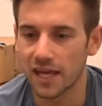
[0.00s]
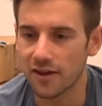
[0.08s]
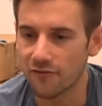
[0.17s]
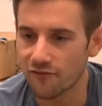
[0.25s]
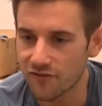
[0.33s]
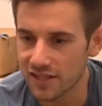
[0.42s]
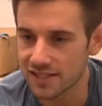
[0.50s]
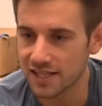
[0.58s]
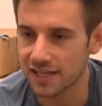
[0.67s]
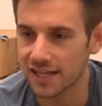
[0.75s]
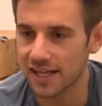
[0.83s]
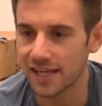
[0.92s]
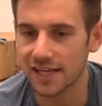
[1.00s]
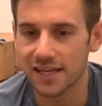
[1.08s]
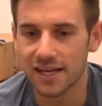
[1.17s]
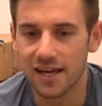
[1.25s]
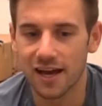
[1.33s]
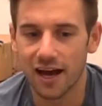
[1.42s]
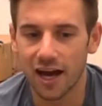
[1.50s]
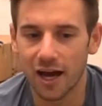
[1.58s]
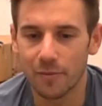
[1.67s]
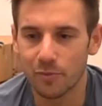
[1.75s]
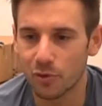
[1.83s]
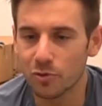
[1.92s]
physically,
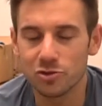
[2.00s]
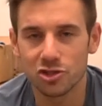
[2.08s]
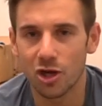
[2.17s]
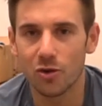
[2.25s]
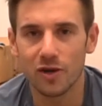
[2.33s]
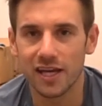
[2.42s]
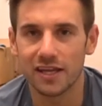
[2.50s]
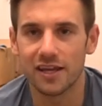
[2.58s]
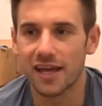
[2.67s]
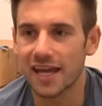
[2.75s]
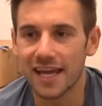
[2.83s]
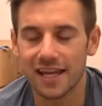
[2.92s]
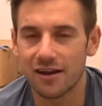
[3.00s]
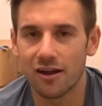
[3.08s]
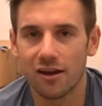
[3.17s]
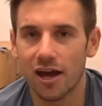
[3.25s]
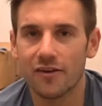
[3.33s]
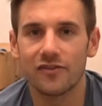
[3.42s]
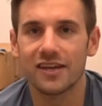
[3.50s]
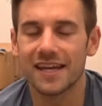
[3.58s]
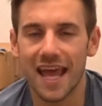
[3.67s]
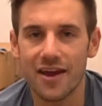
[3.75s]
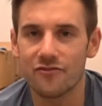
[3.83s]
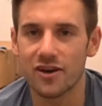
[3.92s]
but also in our life
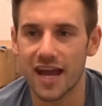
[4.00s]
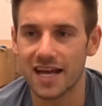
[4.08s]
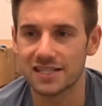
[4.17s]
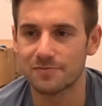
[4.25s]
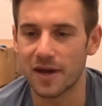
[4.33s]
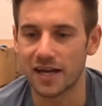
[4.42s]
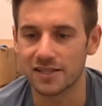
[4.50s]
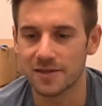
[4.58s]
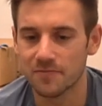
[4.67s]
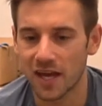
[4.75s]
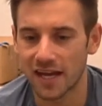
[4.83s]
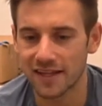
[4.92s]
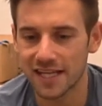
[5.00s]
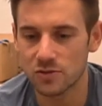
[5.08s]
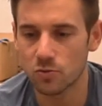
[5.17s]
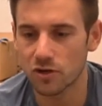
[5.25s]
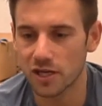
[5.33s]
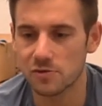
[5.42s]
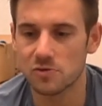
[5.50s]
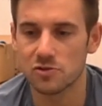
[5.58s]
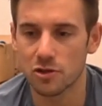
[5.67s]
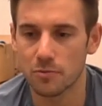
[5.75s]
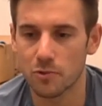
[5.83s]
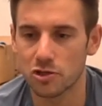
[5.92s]
in every aspect. And that's what keeps me
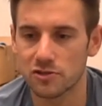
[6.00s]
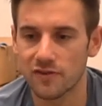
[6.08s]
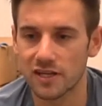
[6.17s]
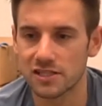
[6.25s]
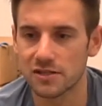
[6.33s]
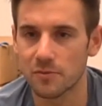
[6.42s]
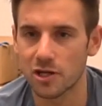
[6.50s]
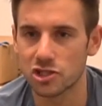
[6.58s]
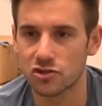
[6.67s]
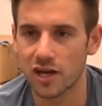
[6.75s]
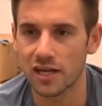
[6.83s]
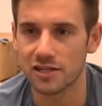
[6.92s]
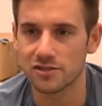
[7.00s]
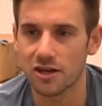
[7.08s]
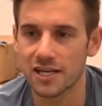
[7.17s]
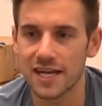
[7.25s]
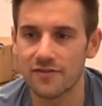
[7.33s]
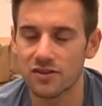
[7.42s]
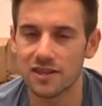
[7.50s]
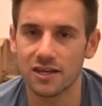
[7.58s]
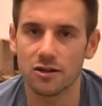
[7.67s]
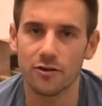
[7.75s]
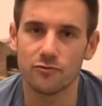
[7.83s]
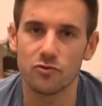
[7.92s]
so motivated in my training, is I never
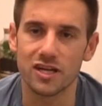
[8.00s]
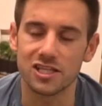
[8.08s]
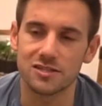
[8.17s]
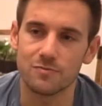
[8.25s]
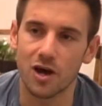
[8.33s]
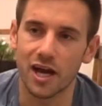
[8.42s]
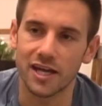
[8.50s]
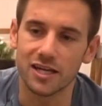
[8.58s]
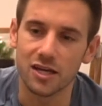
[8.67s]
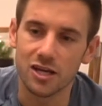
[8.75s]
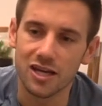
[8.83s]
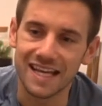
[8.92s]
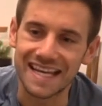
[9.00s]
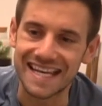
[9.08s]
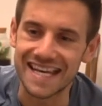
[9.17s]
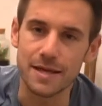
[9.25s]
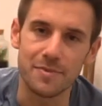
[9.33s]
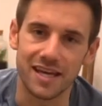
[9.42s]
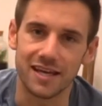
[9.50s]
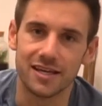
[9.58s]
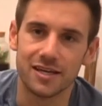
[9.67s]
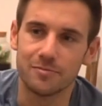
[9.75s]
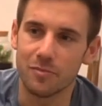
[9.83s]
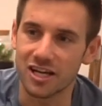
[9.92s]
think I've reached my limit,
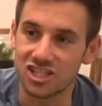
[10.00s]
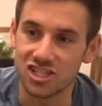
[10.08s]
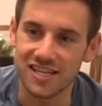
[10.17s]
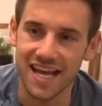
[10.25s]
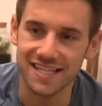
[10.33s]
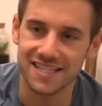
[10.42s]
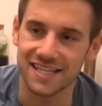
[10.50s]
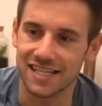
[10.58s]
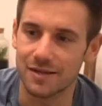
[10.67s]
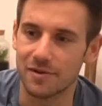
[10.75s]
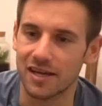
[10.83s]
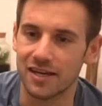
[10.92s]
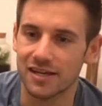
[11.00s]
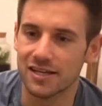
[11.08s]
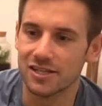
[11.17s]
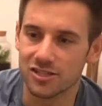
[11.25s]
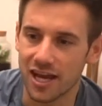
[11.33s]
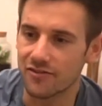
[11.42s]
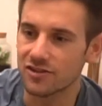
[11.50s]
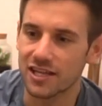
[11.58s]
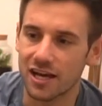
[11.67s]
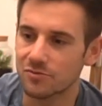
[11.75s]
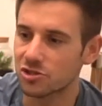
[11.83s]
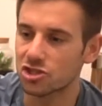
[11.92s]
my genetic limit. So every
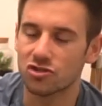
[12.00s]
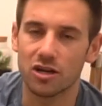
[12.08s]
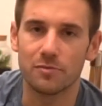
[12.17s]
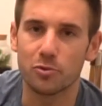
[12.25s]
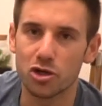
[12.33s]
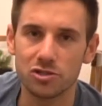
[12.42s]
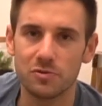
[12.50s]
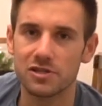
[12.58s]
day I'm just trying to push